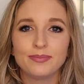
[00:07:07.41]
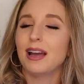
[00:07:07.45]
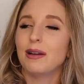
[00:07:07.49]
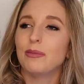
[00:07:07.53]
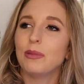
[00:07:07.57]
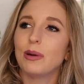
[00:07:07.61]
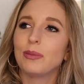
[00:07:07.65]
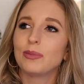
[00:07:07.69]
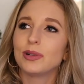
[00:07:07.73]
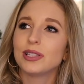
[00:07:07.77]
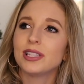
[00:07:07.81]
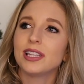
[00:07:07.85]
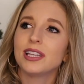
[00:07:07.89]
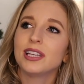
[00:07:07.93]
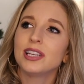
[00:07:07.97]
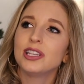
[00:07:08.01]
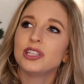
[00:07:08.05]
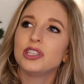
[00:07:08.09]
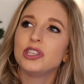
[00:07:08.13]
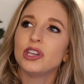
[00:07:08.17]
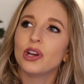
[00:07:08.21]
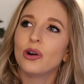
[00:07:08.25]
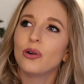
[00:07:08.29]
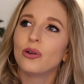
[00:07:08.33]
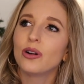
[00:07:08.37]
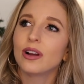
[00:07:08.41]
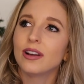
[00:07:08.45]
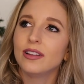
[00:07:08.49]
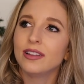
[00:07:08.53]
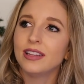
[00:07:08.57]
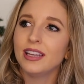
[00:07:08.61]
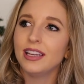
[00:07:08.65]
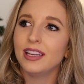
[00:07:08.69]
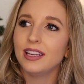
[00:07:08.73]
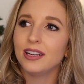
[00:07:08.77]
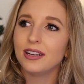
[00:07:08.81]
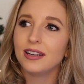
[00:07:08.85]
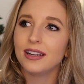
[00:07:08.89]
I remember seeing a joke on
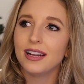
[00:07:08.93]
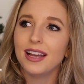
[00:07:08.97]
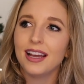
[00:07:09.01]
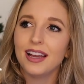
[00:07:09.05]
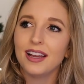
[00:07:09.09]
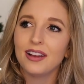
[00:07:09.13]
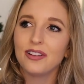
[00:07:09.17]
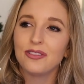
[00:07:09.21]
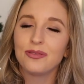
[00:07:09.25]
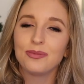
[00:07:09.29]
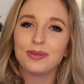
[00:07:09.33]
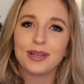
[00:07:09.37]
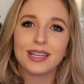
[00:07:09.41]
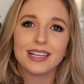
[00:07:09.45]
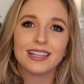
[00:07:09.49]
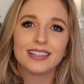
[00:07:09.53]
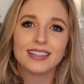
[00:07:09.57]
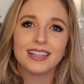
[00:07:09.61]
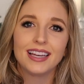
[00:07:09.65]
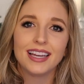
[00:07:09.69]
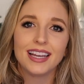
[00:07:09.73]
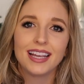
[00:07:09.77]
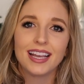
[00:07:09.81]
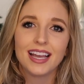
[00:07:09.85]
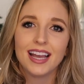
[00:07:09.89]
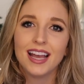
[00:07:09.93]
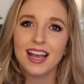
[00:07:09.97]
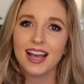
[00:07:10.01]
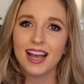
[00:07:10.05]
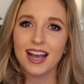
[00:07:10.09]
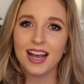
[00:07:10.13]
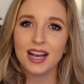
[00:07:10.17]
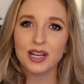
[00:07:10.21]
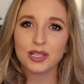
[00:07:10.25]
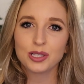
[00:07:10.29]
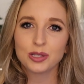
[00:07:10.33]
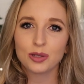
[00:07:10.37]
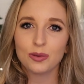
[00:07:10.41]
the internet of being like,
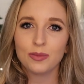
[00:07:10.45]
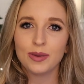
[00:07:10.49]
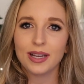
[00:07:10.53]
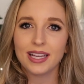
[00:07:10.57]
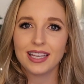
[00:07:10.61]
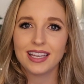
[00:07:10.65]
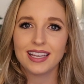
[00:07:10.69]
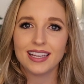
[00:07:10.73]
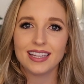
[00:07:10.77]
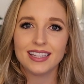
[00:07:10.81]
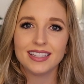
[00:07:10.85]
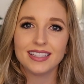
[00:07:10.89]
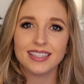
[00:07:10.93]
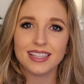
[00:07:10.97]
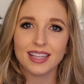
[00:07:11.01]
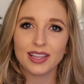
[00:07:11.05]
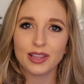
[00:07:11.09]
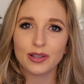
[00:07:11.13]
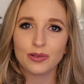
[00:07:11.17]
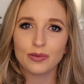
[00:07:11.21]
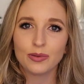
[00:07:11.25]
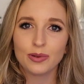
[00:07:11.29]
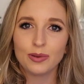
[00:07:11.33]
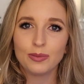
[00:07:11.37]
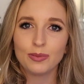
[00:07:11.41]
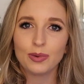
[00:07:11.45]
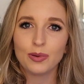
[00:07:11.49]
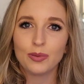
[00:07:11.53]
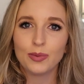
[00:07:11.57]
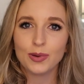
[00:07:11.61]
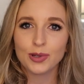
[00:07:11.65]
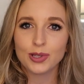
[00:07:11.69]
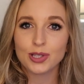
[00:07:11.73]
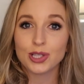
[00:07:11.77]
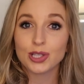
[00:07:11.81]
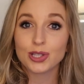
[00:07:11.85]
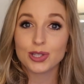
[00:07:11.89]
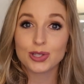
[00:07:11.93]
I told my kids that the Roomba
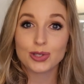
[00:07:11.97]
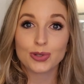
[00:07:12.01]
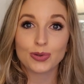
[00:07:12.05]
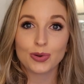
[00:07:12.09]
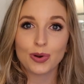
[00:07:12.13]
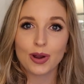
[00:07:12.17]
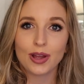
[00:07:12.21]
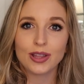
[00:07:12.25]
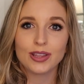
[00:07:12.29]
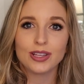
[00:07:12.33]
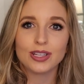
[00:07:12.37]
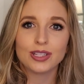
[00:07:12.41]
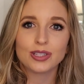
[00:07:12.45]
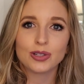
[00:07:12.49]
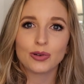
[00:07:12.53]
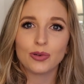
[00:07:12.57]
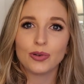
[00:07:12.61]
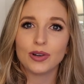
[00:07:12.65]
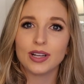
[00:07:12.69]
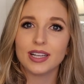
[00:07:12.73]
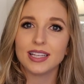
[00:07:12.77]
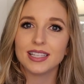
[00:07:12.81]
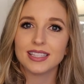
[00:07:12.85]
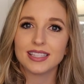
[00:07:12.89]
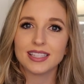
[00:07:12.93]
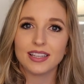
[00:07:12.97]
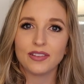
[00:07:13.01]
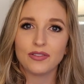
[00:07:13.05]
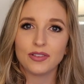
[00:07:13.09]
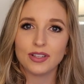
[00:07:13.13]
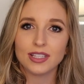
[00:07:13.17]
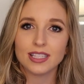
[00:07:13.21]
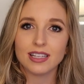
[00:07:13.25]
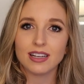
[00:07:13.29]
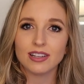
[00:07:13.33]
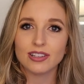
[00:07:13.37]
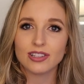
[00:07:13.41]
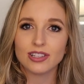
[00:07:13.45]
will destroy the toys if
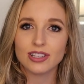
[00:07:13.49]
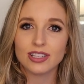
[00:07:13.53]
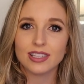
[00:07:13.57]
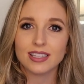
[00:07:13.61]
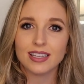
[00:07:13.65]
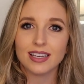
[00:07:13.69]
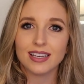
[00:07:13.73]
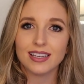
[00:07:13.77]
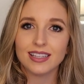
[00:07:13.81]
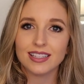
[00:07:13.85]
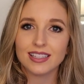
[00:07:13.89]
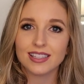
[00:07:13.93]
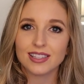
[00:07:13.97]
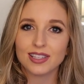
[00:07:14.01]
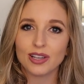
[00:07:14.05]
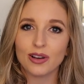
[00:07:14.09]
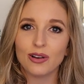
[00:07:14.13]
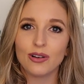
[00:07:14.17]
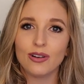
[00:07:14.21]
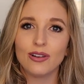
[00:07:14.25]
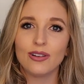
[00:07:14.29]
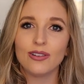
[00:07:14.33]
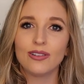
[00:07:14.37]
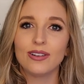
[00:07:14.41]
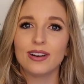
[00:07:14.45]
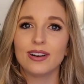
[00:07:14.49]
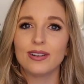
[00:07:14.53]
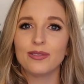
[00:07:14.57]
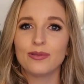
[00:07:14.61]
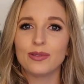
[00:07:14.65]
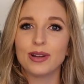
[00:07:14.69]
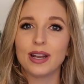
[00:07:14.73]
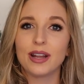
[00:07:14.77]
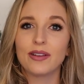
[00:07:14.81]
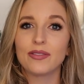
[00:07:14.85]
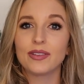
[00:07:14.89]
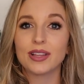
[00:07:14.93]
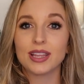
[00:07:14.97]
it touches it. So
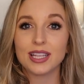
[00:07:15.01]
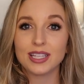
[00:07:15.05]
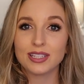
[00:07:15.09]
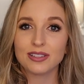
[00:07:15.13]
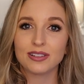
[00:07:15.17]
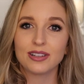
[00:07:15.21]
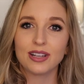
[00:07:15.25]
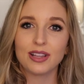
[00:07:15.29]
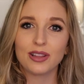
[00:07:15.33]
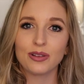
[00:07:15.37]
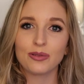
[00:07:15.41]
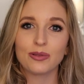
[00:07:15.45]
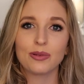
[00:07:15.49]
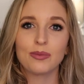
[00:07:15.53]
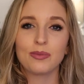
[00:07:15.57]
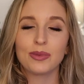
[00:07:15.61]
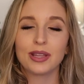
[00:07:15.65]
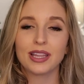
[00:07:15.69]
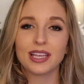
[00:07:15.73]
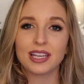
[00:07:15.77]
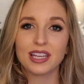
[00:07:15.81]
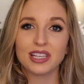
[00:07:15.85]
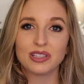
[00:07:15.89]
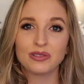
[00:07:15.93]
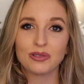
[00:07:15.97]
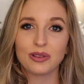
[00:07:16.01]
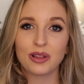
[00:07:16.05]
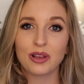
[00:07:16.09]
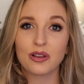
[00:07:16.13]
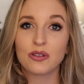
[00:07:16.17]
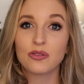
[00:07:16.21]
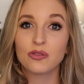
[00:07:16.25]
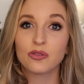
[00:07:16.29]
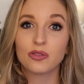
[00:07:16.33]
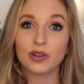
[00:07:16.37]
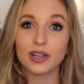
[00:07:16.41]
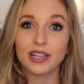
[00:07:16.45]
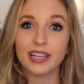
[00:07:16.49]
whenever they turned on the Roomba, the kids would like
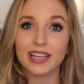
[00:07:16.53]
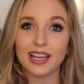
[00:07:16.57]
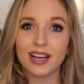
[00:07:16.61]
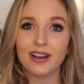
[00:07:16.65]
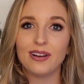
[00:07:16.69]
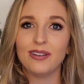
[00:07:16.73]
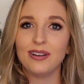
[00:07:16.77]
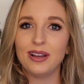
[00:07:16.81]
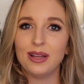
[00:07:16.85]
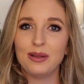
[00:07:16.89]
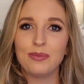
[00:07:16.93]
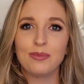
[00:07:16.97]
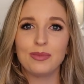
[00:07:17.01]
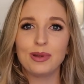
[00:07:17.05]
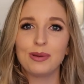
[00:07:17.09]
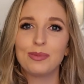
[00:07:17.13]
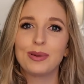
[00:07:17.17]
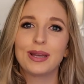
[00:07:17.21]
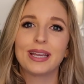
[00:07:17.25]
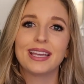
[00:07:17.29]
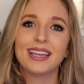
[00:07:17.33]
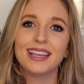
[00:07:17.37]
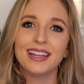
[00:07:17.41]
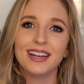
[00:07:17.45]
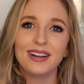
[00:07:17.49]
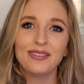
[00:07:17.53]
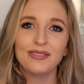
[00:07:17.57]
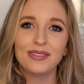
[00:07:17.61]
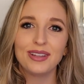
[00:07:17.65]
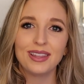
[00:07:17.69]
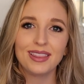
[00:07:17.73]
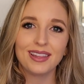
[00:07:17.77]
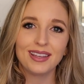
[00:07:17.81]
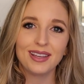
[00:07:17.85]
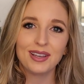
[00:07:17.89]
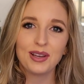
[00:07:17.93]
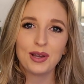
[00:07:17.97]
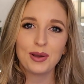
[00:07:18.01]
freak out and be picking
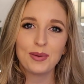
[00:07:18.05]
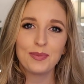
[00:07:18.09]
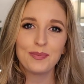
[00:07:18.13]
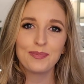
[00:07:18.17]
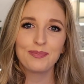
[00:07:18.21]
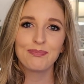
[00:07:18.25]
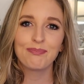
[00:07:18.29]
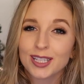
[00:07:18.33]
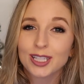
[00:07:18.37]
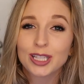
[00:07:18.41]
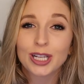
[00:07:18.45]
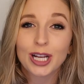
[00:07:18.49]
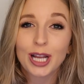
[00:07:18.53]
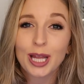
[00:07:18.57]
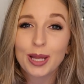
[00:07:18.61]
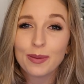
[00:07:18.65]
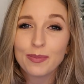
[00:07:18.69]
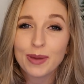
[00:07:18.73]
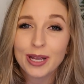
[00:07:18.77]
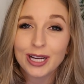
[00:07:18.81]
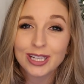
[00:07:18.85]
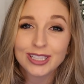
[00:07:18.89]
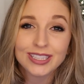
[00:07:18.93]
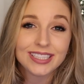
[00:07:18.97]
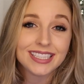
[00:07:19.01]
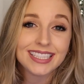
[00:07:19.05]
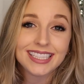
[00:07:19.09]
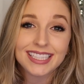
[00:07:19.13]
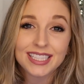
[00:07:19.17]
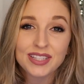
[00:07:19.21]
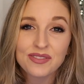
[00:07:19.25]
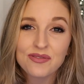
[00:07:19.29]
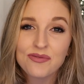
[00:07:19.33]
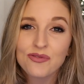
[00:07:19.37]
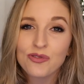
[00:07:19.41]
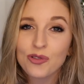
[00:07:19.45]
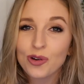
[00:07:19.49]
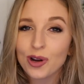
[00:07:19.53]
everything up. A great parenting
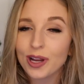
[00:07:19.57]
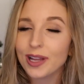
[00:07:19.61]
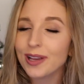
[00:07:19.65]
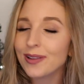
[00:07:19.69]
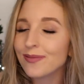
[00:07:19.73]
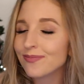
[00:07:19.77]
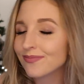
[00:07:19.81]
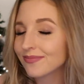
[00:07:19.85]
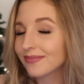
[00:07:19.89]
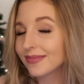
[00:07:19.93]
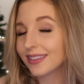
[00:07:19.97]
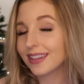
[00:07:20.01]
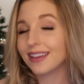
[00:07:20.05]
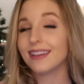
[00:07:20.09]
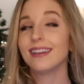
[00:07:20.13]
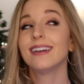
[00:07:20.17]
tip for you.